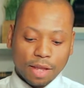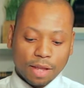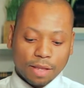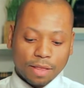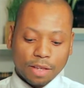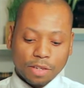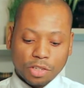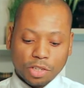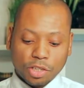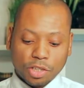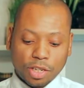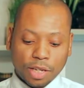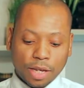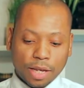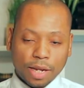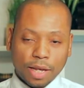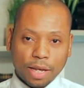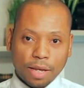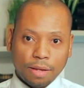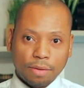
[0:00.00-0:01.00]
This is D
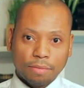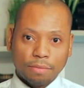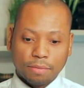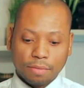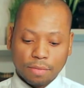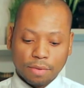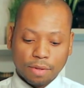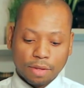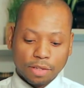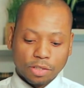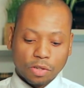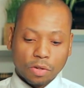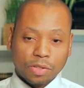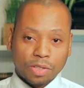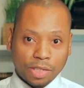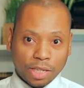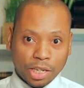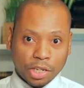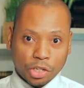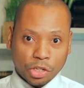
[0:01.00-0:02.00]
and E, so
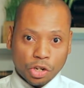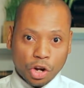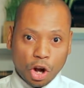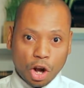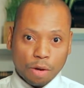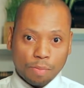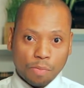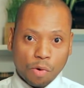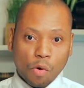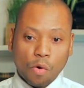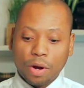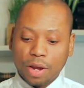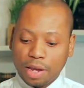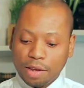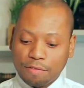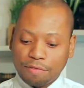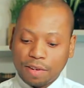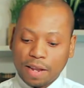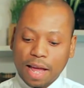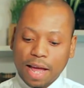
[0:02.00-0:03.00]
D sharp or
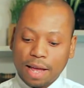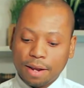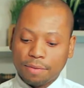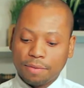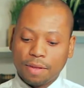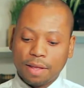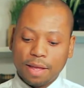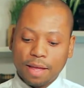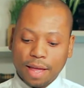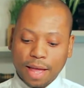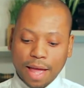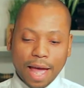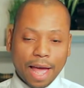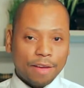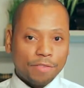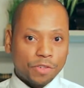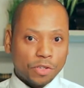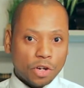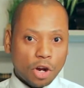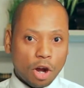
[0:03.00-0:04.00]
E flat,
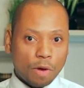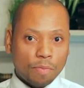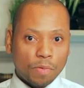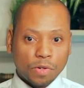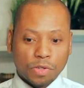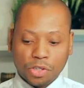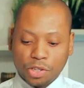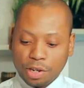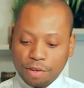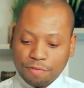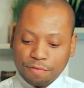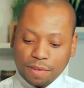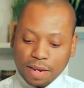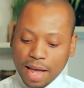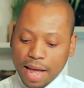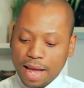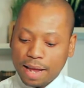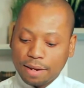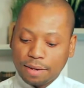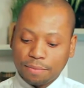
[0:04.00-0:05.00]
F sharp or G
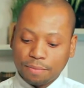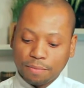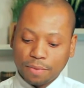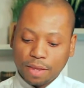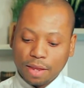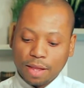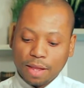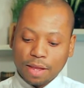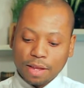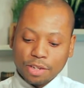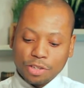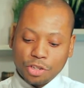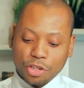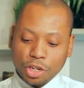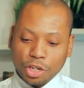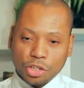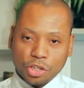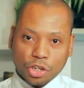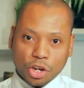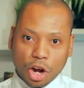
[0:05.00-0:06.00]
flat,
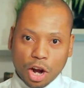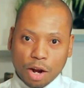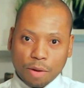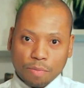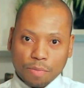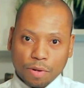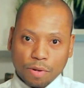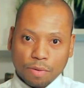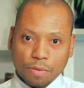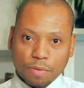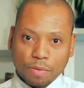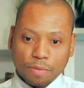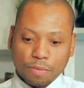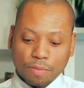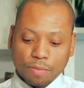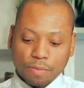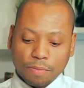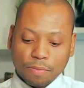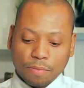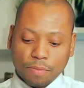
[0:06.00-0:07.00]
G sharp,
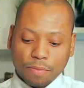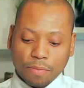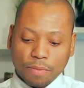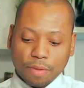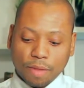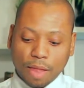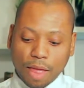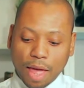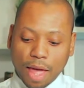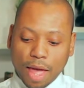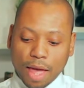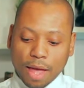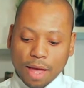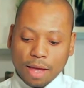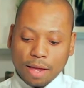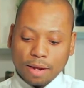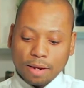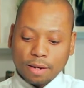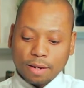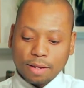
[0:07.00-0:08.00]

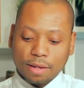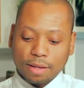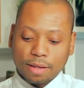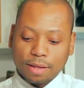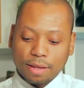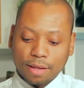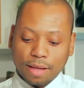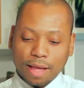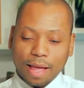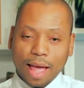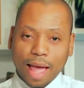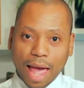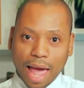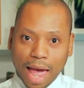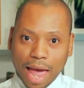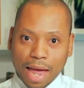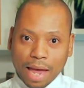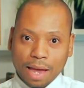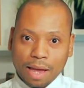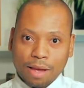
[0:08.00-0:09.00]
and
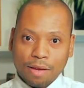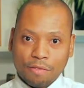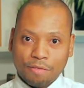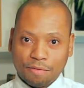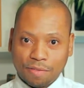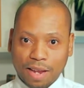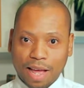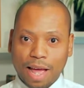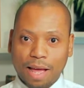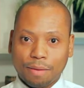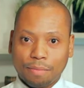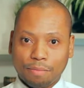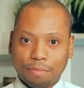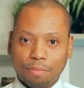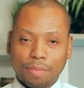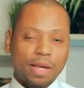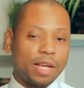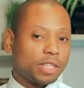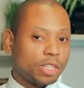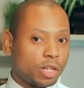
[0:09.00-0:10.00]
A flat,
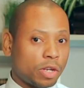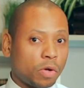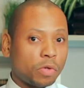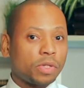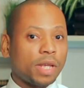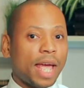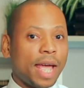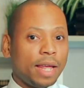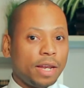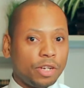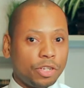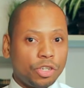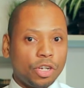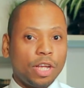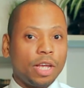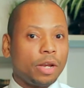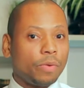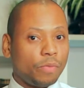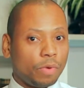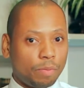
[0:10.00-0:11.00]
because it goes A to
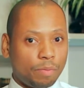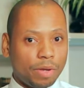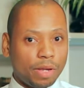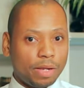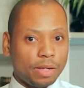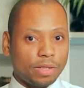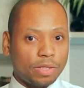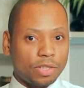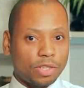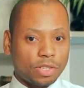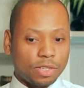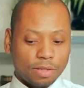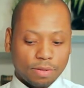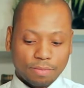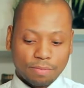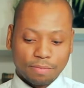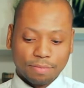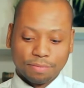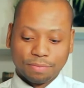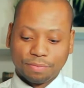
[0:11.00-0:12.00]
G and it repeats.
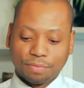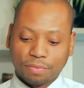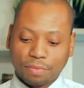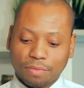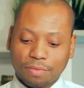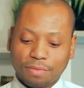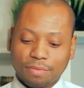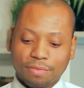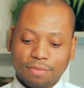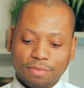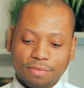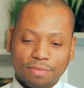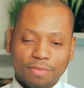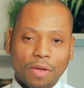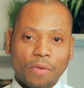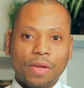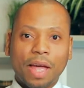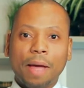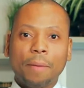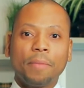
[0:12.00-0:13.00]

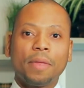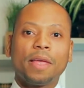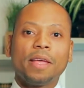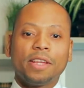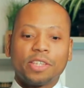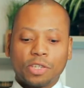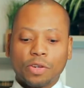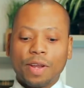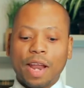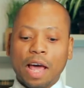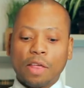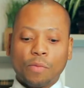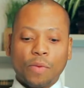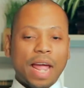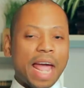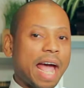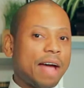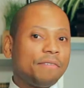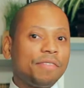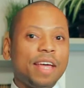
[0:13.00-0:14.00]
Okay, so now that we
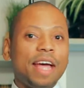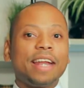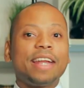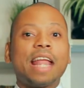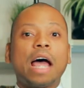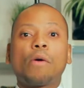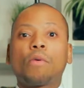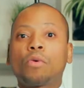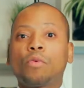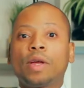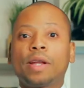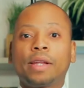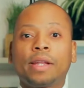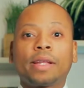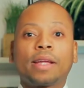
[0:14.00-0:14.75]
have that, now we're ready to